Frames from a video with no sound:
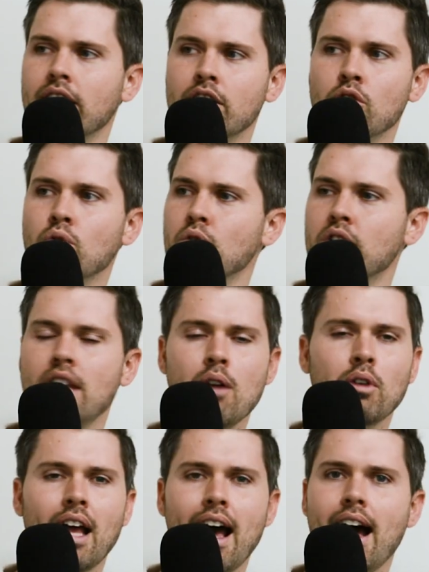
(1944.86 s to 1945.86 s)
you, they
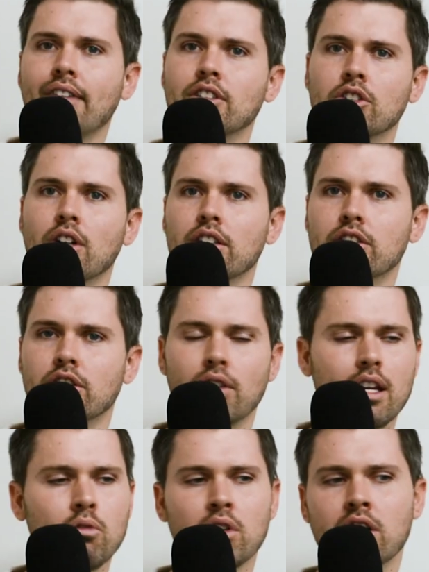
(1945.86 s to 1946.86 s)
would have to trust you.
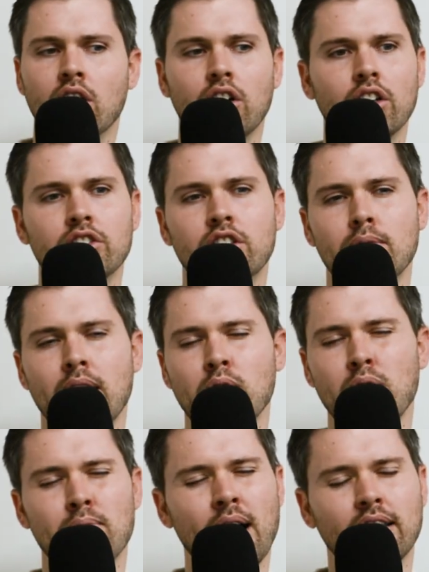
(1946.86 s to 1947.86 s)
Anyone calls them,
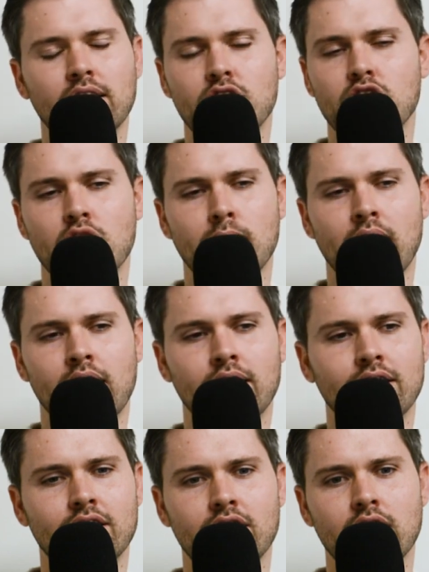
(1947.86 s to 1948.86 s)
anyone messages them
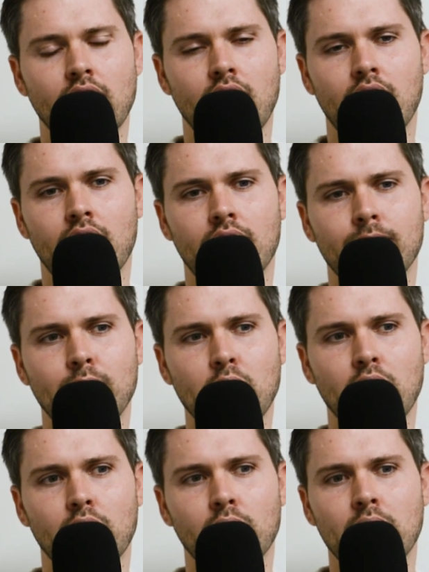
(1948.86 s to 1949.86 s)
on, uh, you
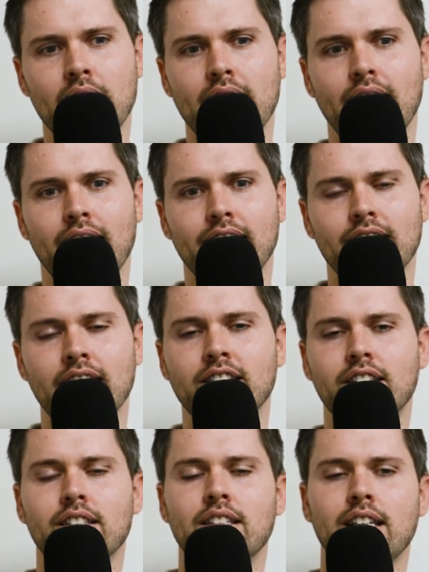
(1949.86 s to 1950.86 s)
know, an
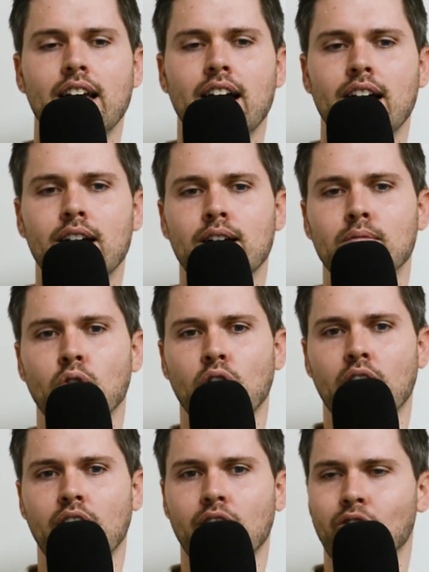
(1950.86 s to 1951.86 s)
Insta DM
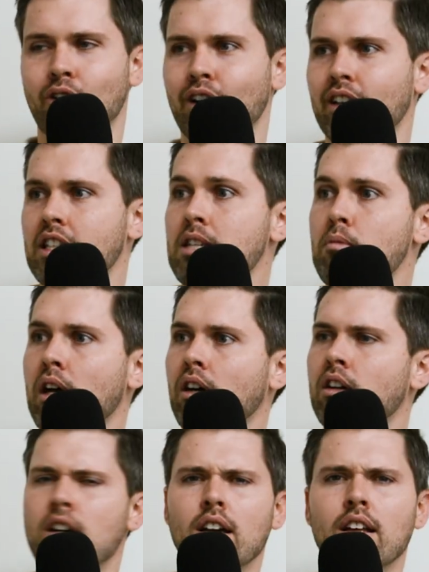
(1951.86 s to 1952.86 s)
or, or an
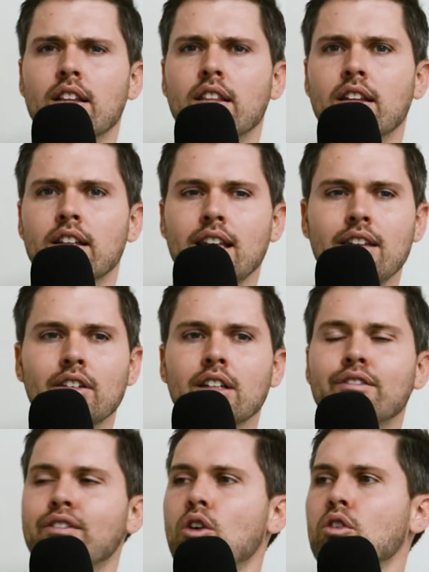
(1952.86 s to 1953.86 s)
email, even a
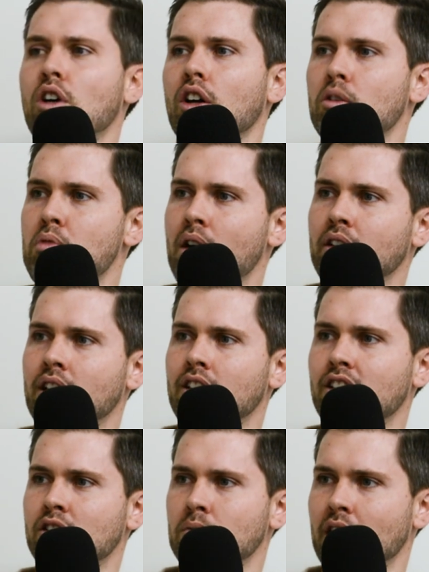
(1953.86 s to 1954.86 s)
phone call, they're probably going to
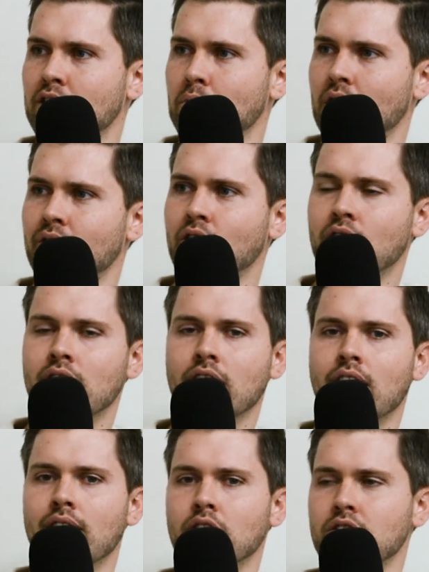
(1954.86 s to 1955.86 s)
dismiss. But if you're in a
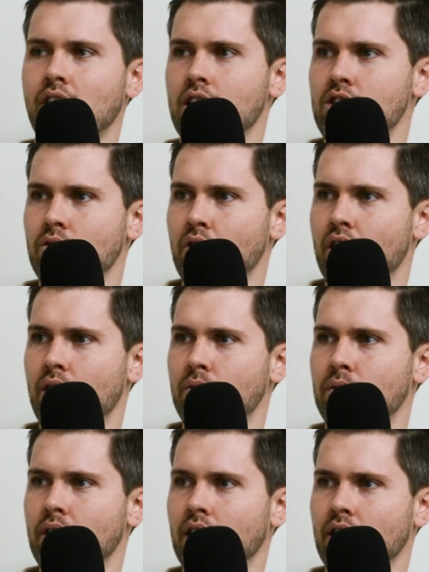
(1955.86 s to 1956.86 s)
conversation with
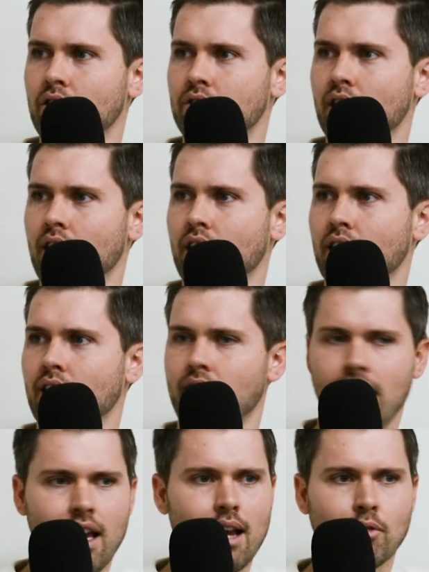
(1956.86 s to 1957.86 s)
them and you say,
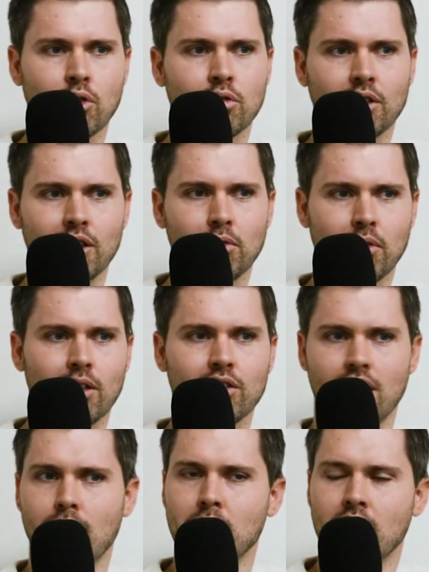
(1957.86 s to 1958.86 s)
"Hey, I'm a real
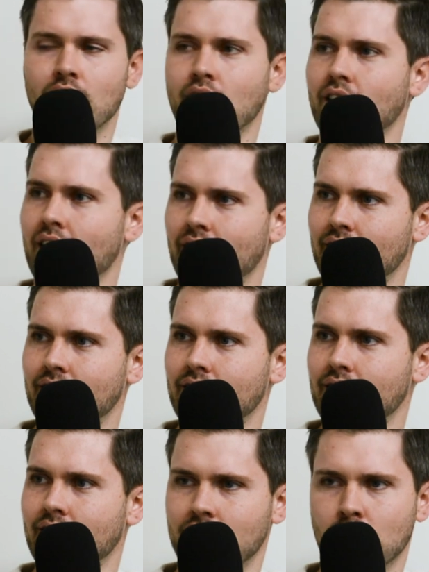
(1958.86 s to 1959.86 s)
person. I'm here, and
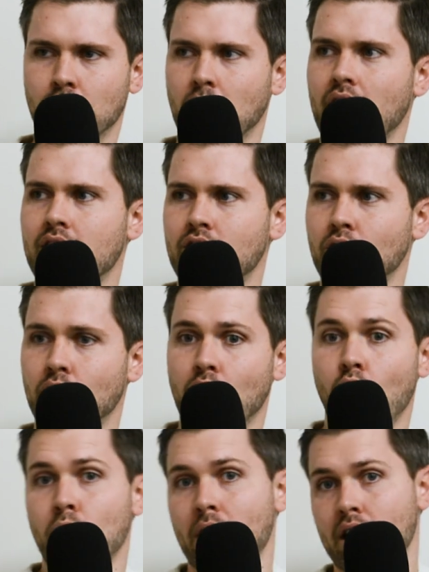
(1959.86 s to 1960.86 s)
this is what I do. And,
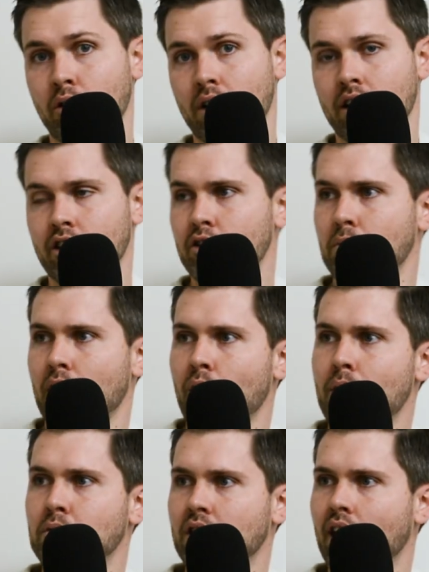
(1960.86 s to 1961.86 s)
oh, by the way, here's my
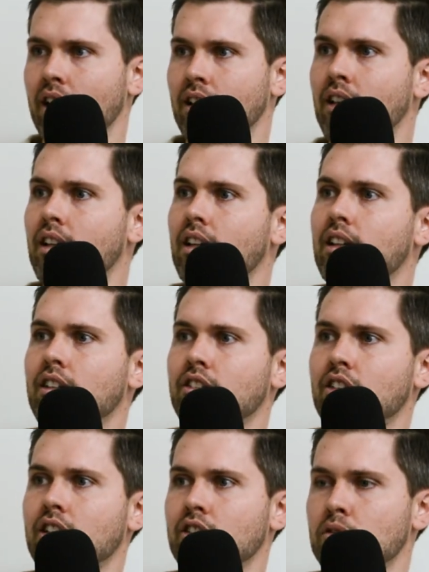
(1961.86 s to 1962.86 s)
website. Yeah, yeah. Here,
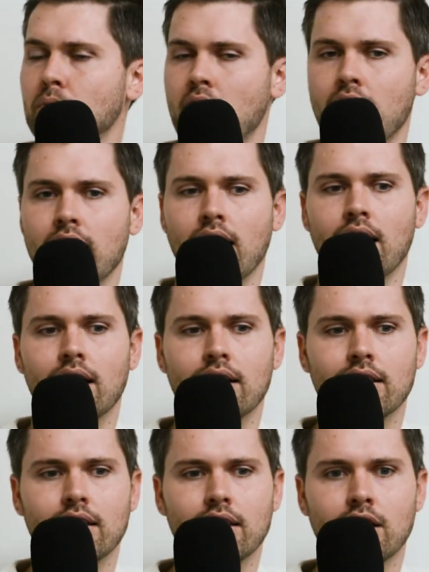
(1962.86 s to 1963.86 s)
here's my,
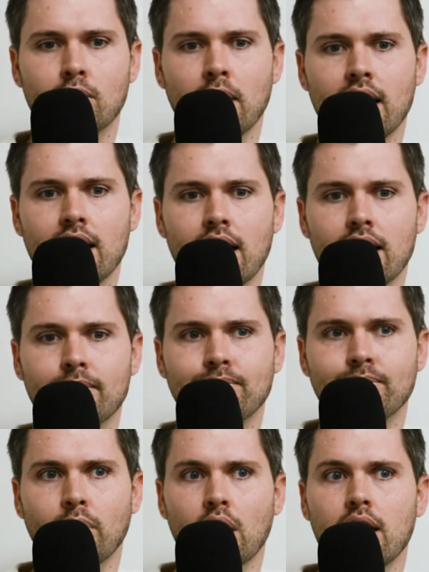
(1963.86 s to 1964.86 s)
uh, you know, my uh,
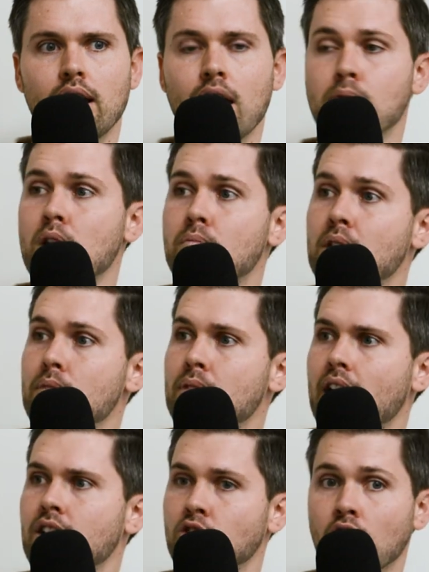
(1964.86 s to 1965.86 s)
Airbnb
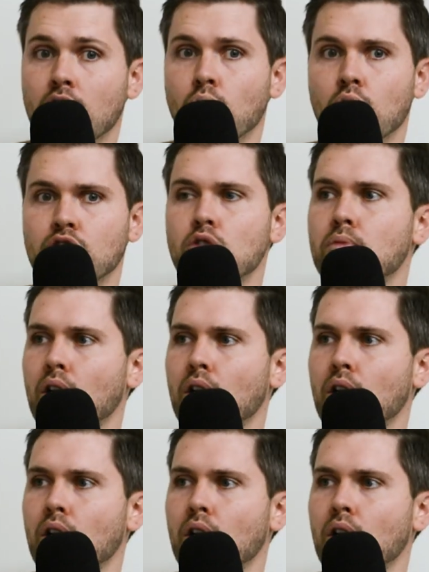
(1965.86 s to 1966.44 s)
page. Look, we're super